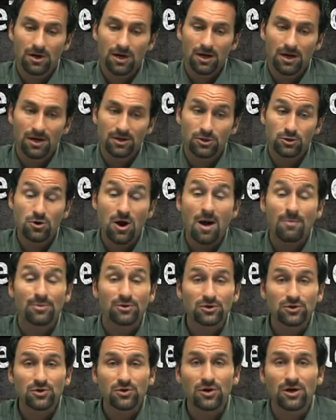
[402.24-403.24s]

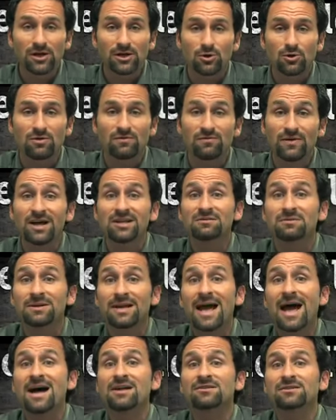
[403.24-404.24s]
opportunity, your
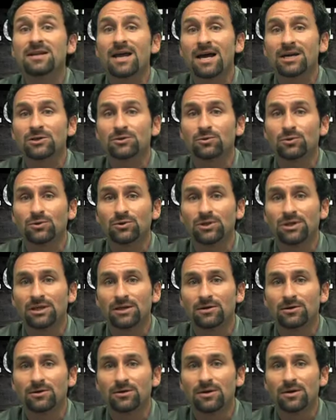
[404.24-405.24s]
investment as an actual
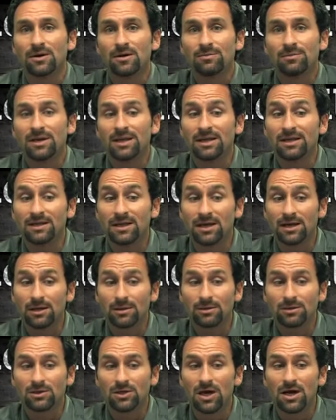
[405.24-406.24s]
deal. Meaning that
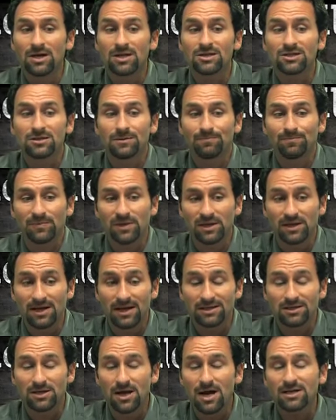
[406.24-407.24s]
it does, and
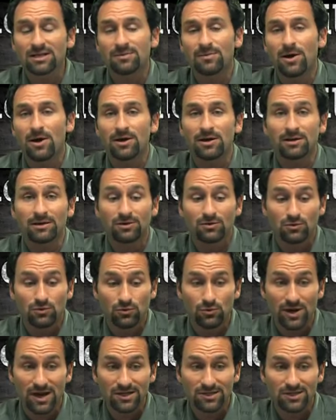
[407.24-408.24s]
I talked about it,
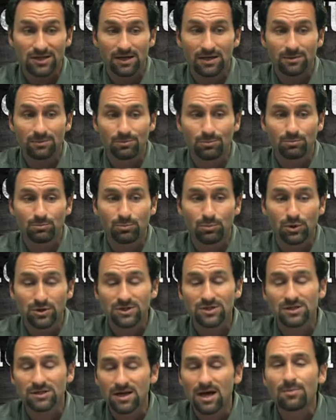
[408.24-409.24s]
creates and it
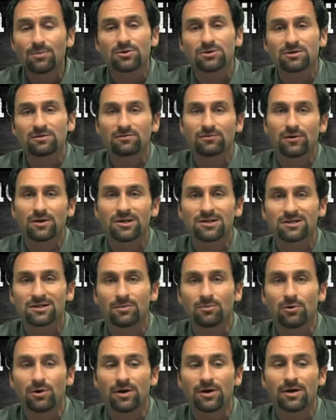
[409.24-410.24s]
puts the numbers in front of
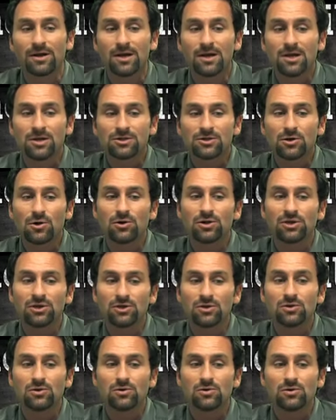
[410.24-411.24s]
someone. So
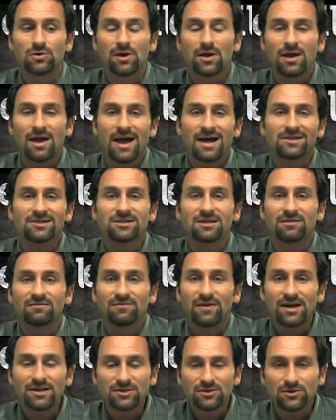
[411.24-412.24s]
you, as the
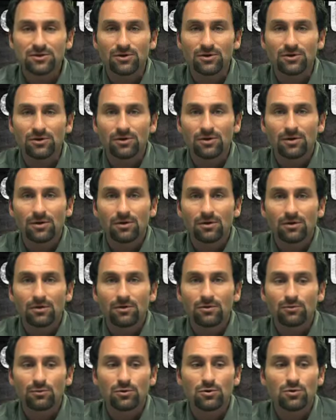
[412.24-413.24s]
investor,
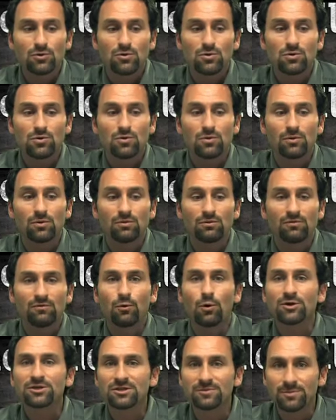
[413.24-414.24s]
through
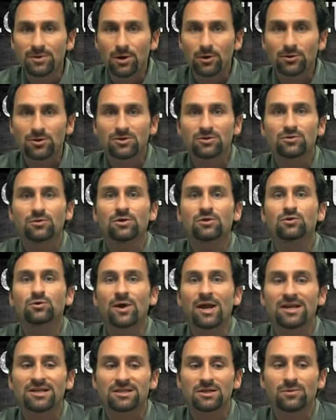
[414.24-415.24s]
Fortune Builders, through the
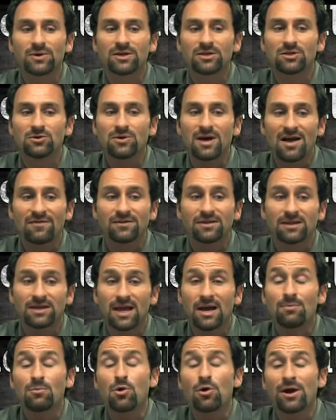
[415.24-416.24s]
trainings that we do, have to
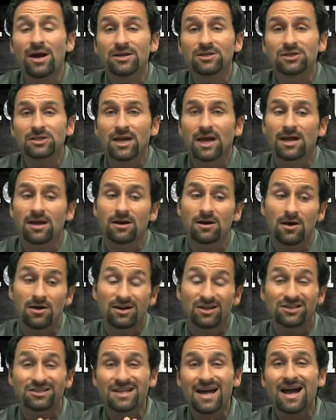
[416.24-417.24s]
get more educated
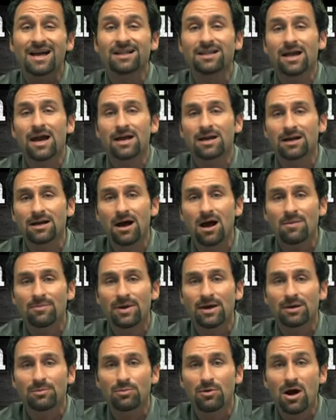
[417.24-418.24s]
on exactly how to comp
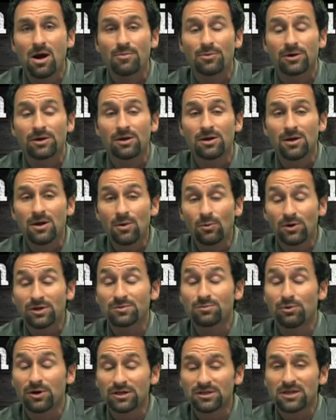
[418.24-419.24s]
out a property,
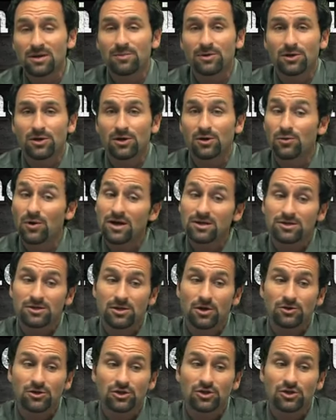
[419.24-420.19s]
which brings up a good question. I'll